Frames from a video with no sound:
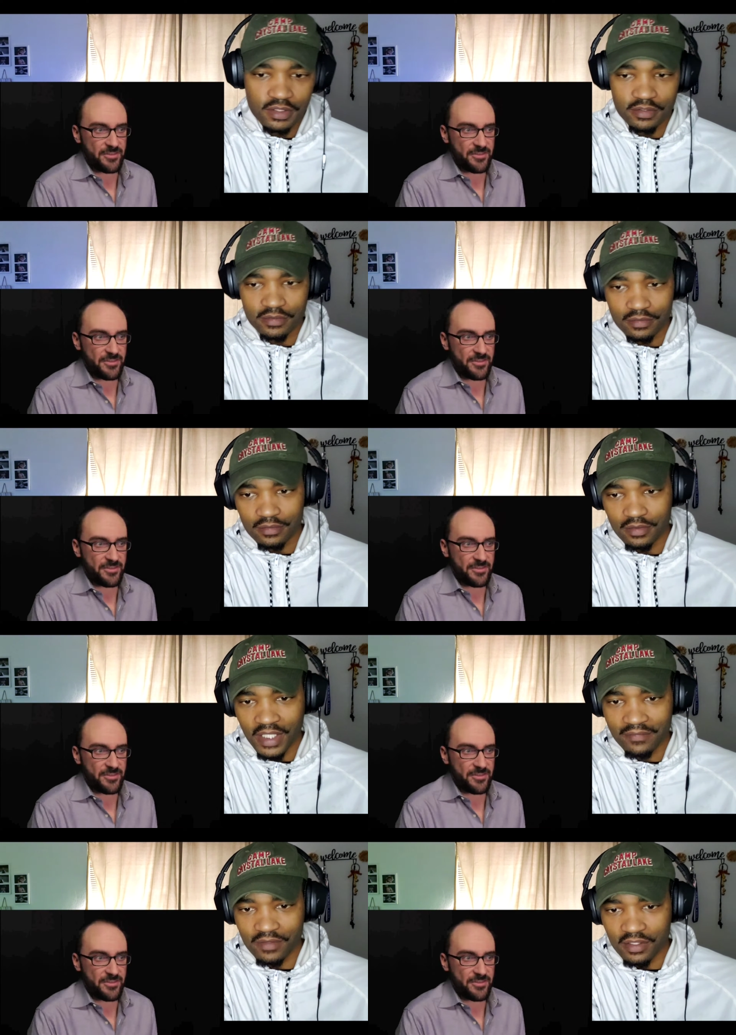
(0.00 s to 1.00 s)
Speaker 1: you just
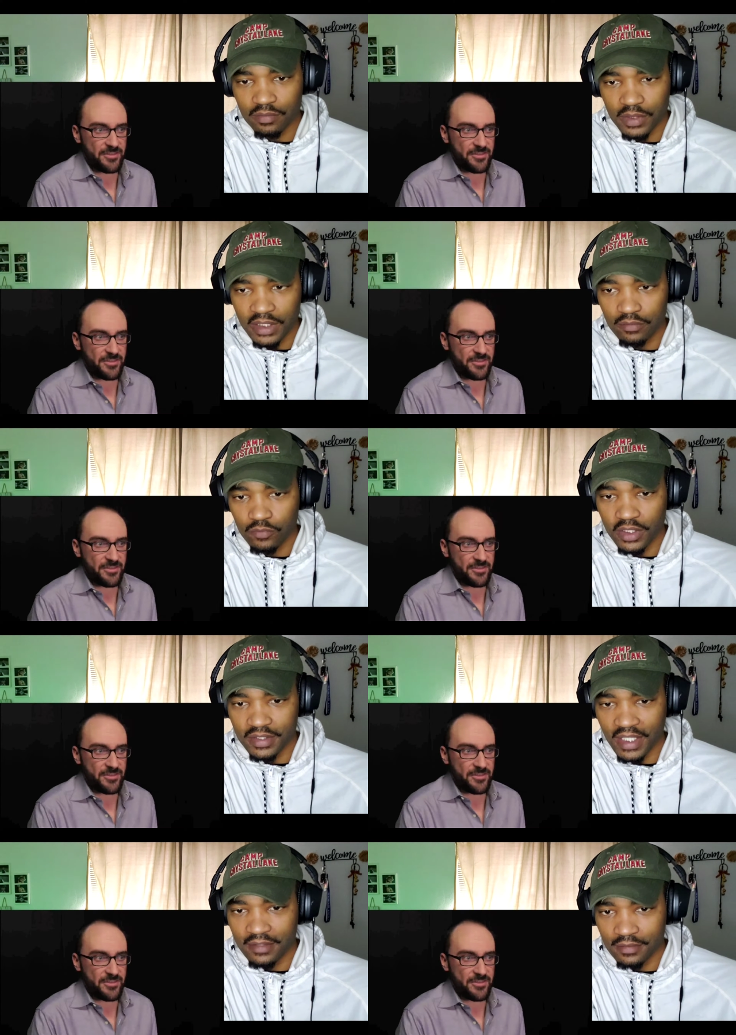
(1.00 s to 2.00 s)
you have to explain
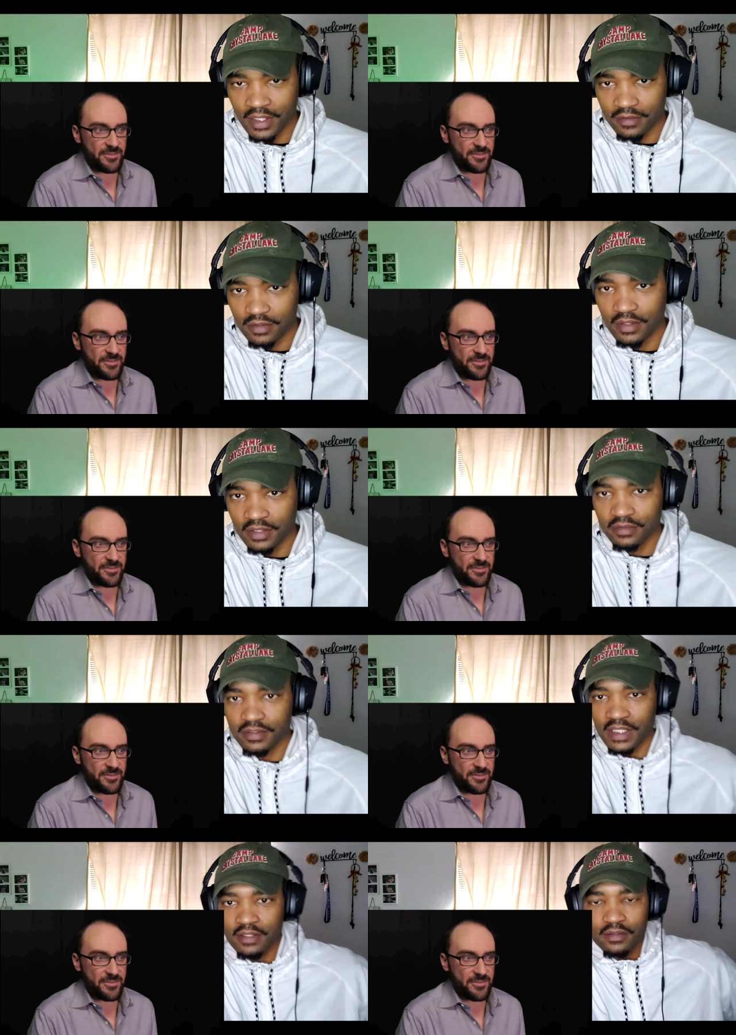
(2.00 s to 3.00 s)
what that next
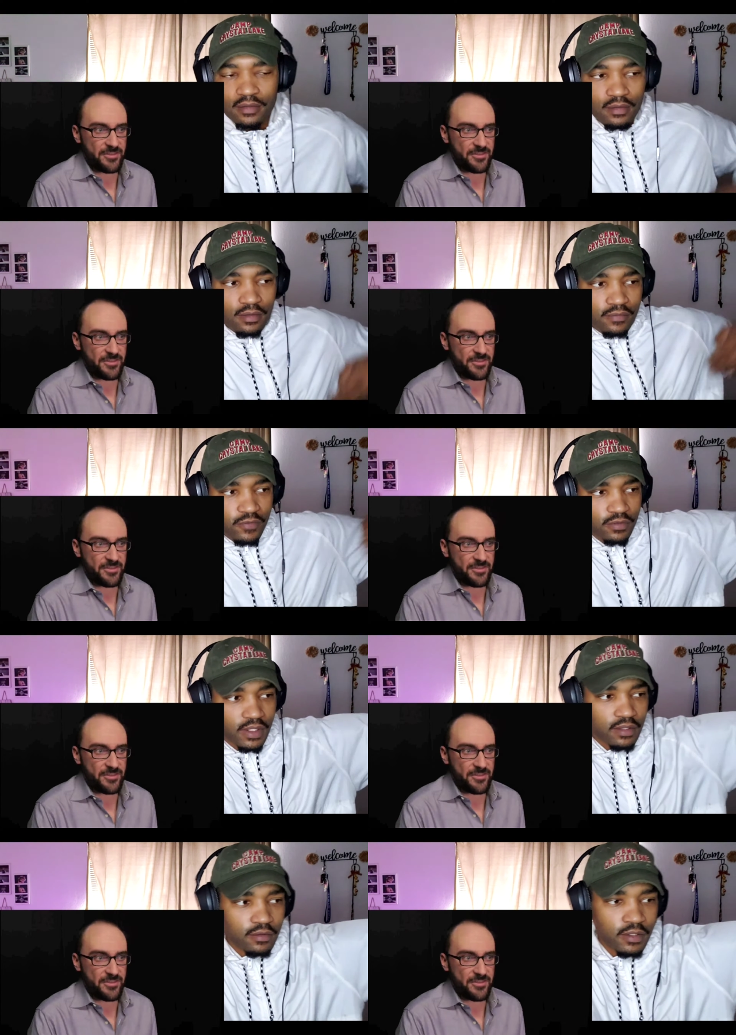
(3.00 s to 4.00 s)
thing
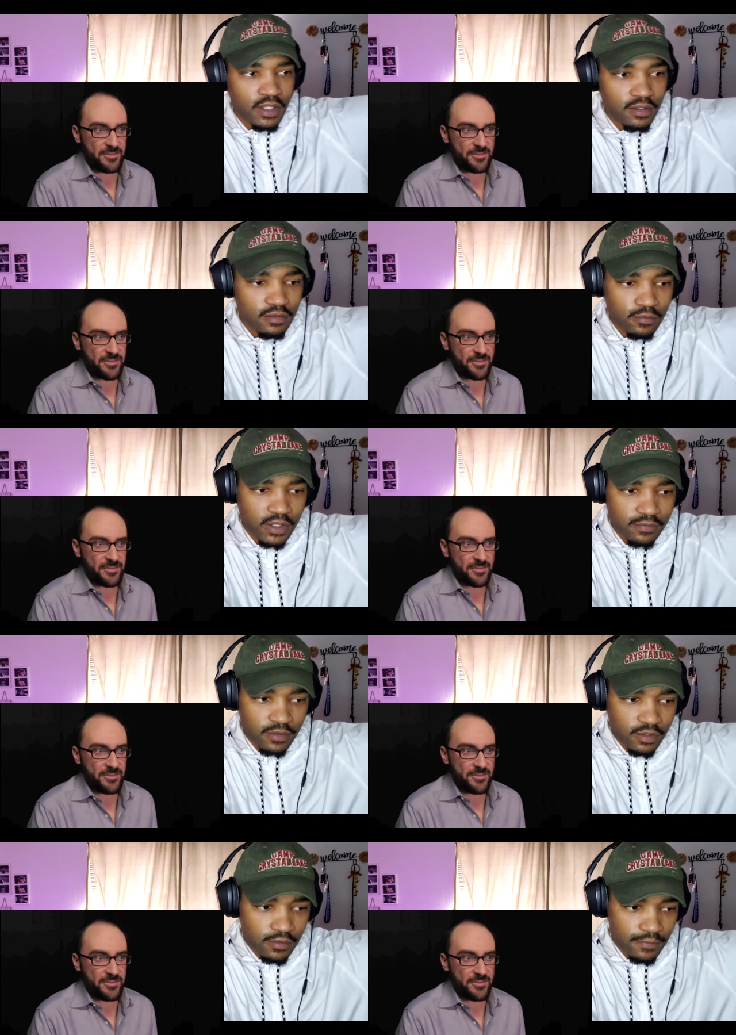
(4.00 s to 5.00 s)
feels like or is or
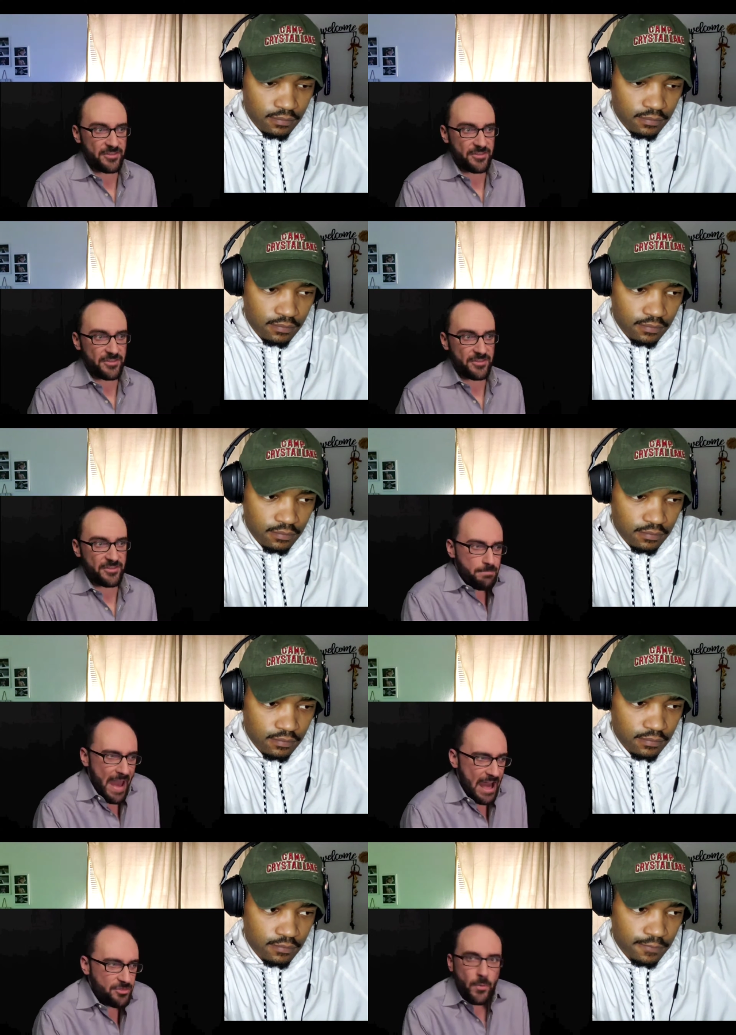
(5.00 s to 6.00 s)
whatever, you know?
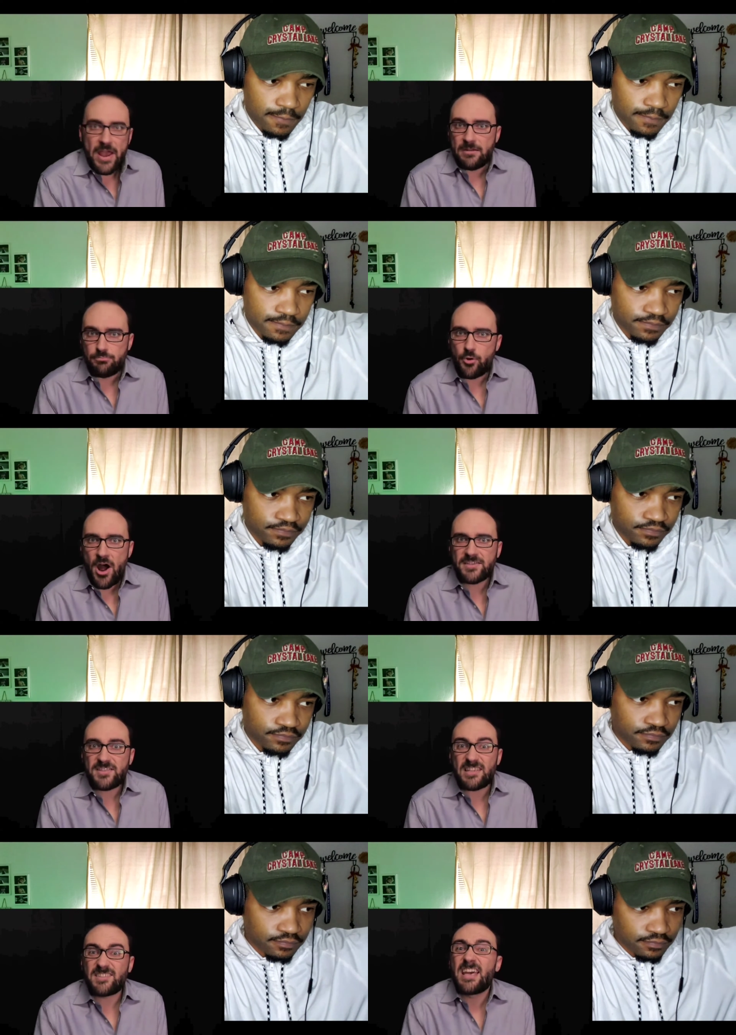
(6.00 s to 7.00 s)
Speaker 2: and pathway and
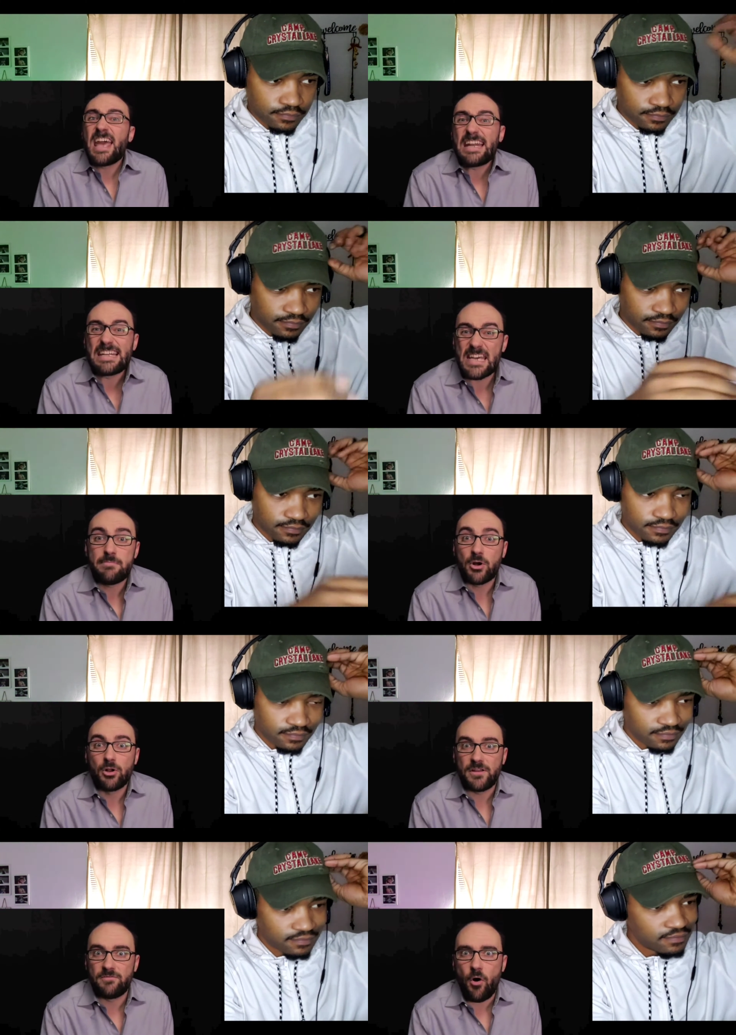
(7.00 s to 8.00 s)
process and
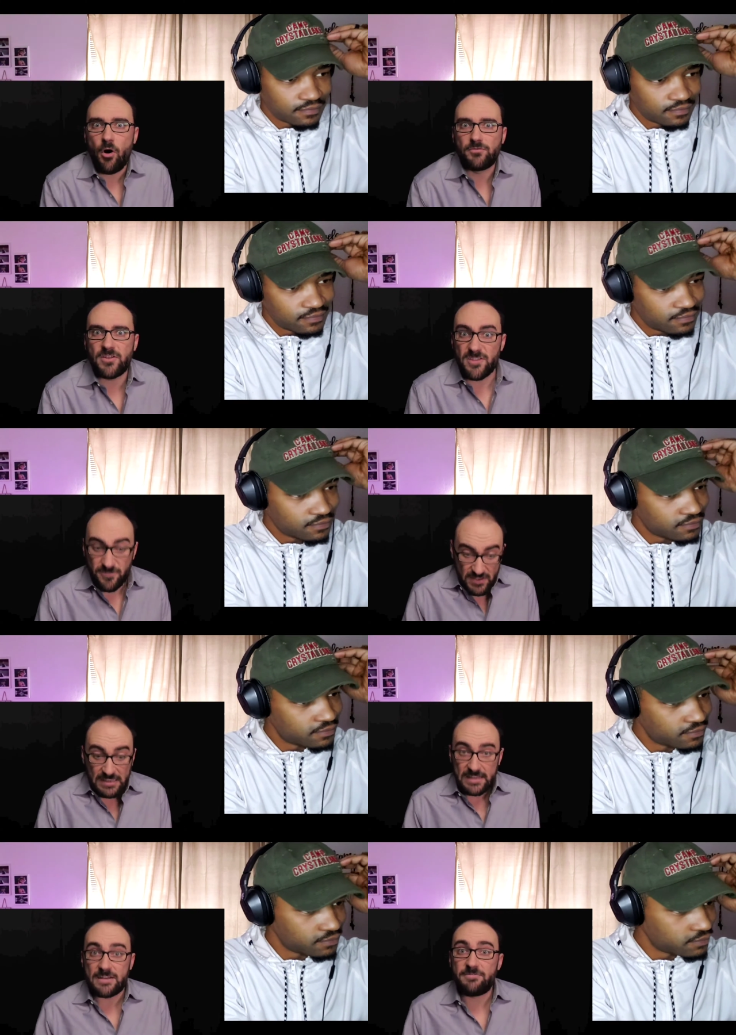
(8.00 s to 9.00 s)
chemical involved in
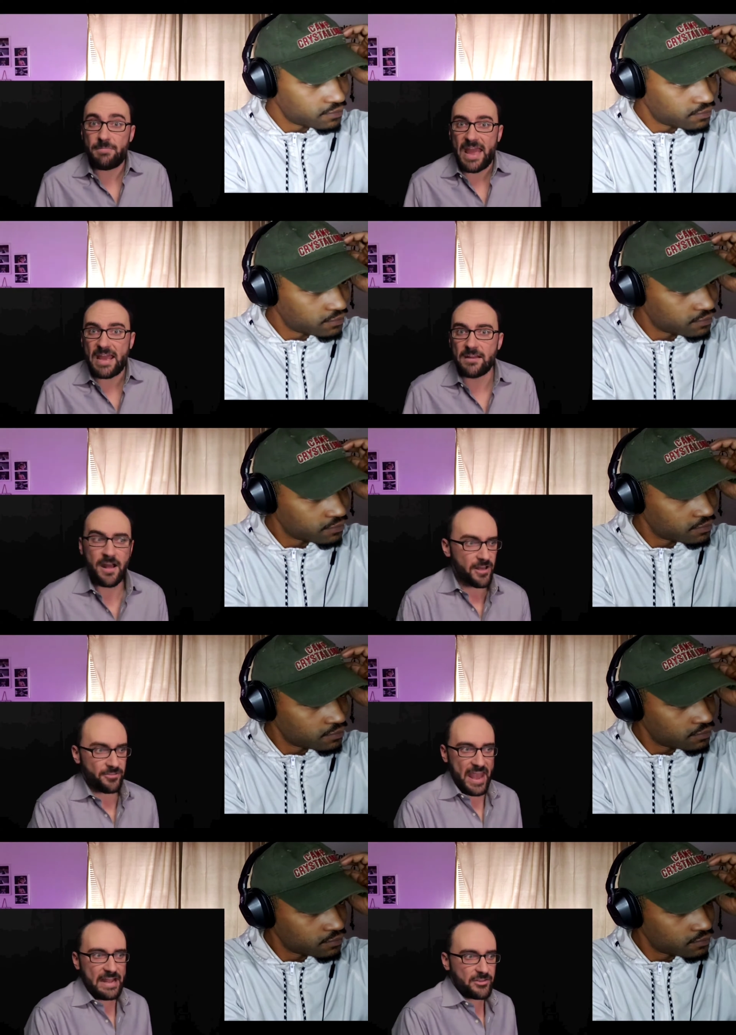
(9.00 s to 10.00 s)
the feeling of
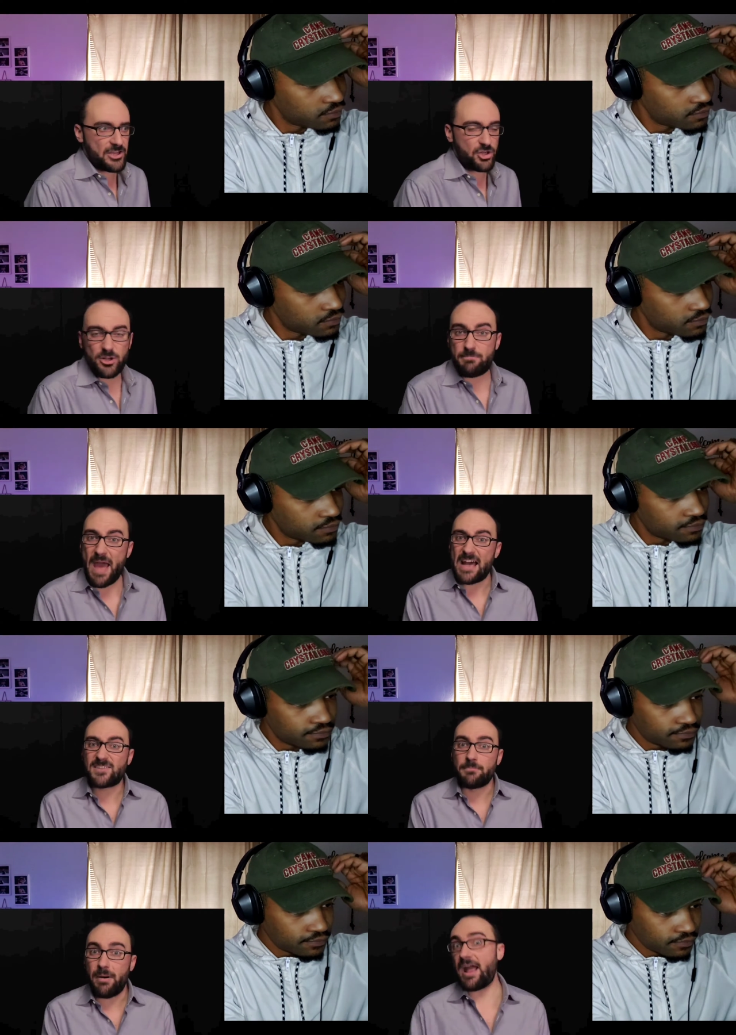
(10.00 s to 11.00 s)
pain, the alien
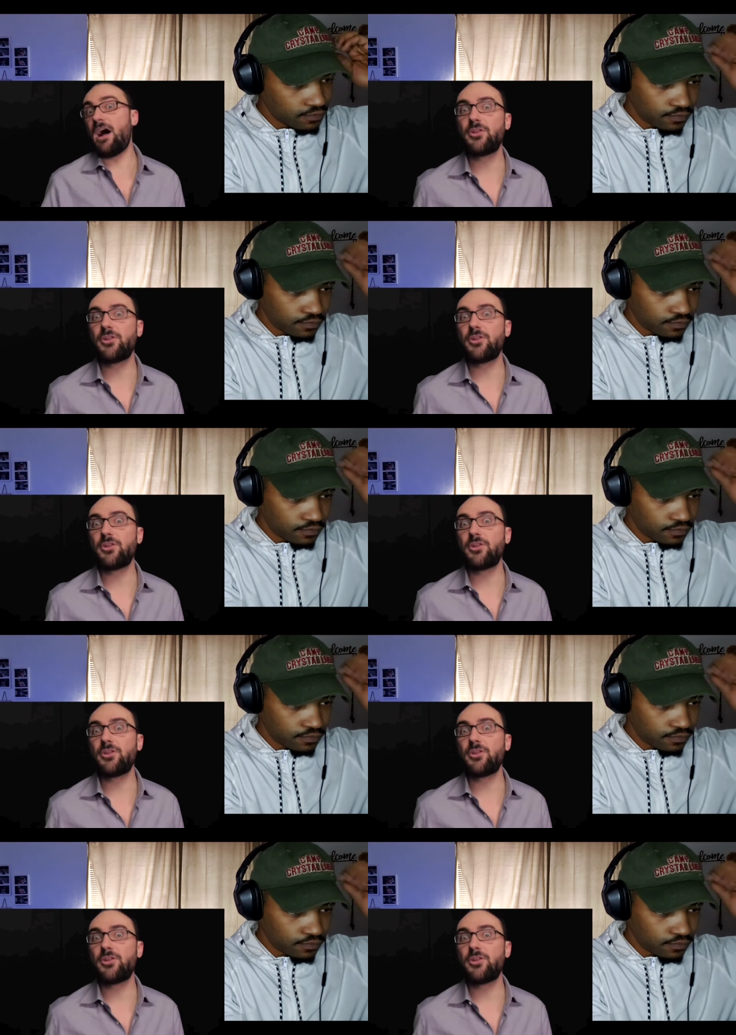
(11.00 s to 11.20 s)
could pass a